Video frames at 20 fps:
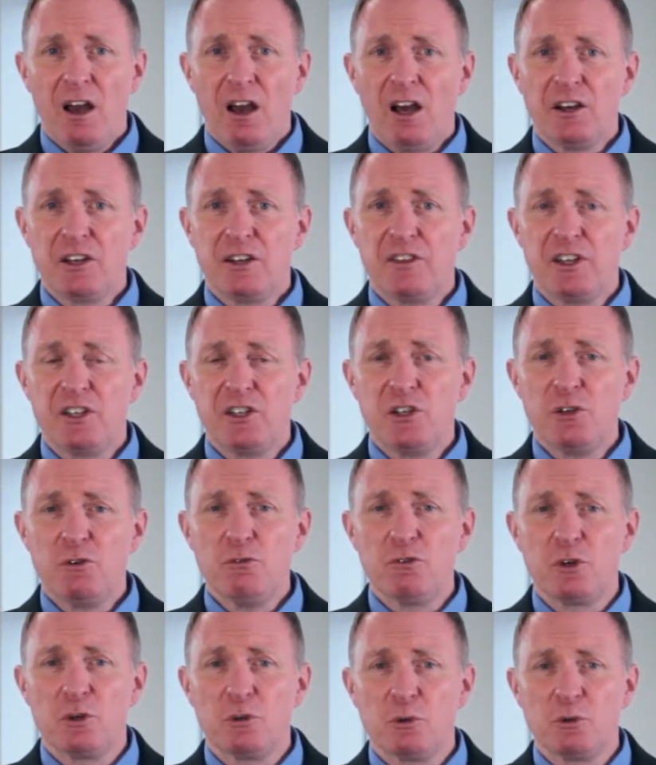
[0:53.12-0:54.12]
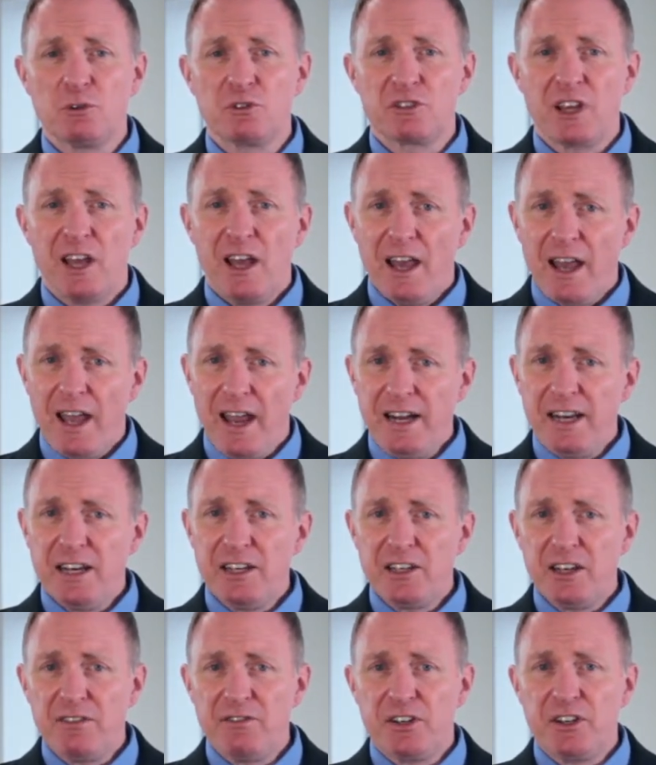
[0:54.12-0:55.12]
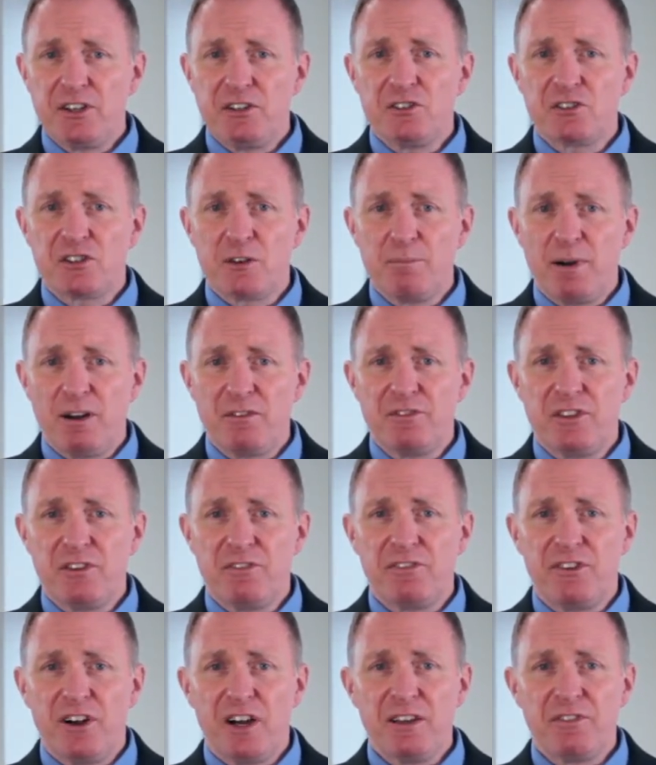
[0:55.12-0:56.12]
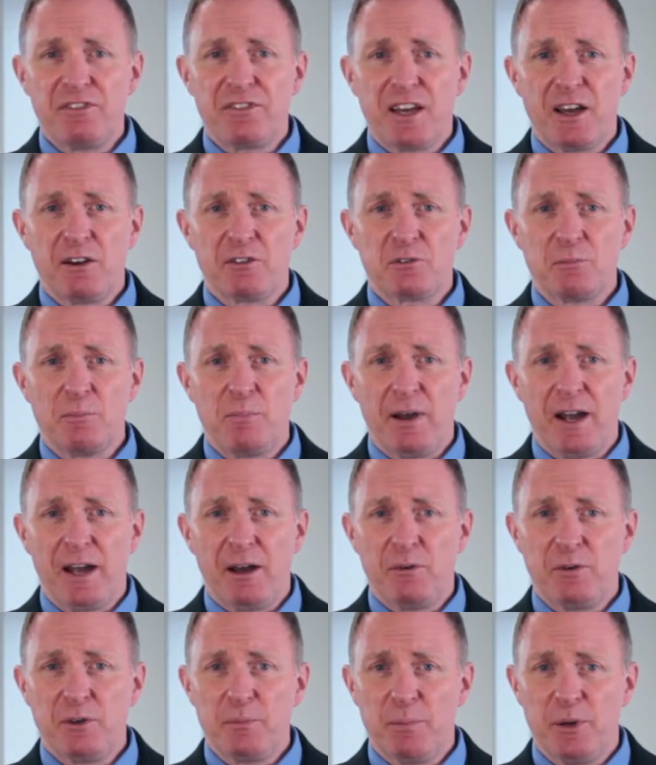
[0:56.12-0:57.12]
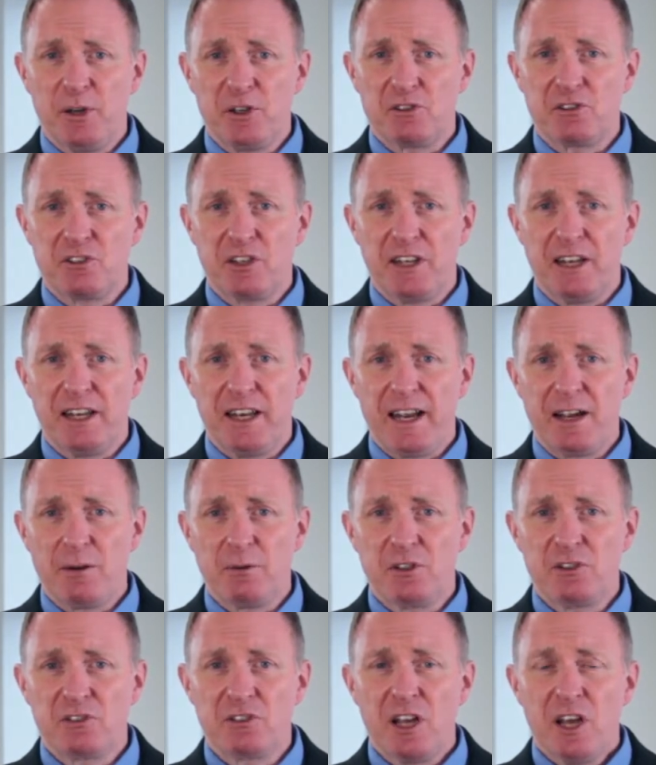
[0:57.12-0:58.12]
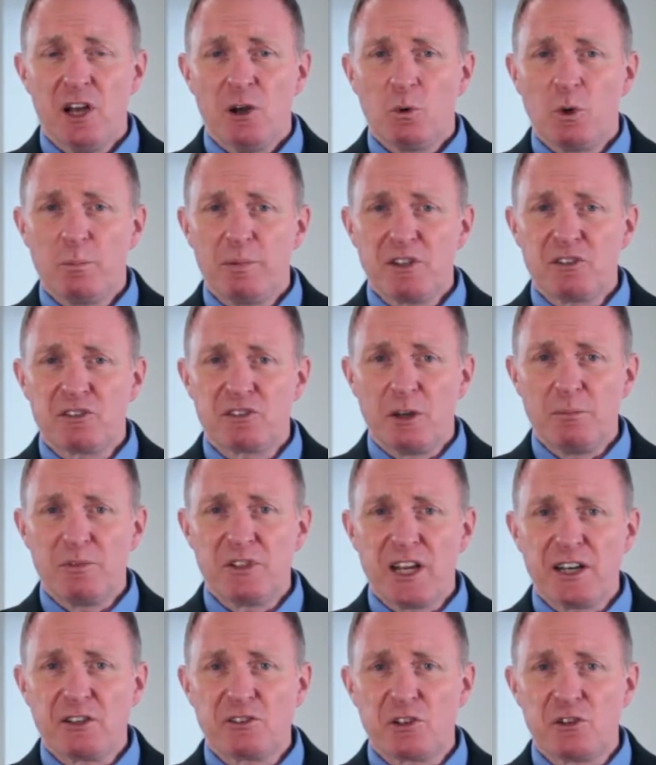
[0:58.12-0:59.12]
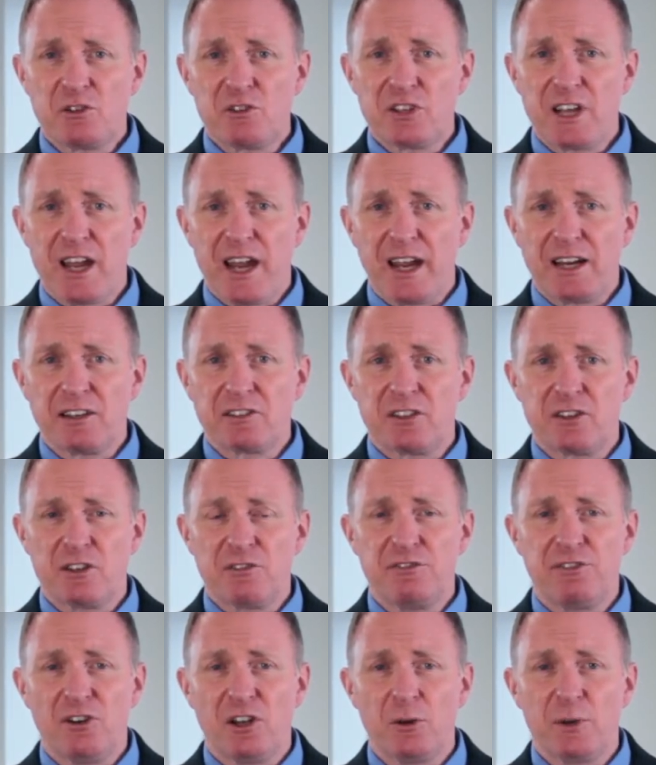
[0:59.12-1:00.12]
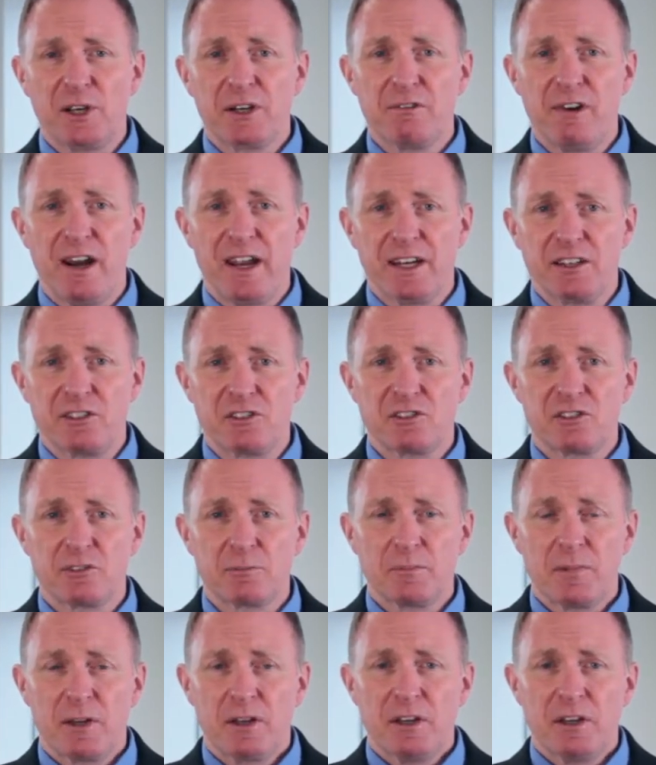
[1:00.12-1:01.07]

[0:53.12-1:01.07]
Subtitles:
Under the new rules, any dividends above the £5,000 personal allowance will be subject to tax at the following rates: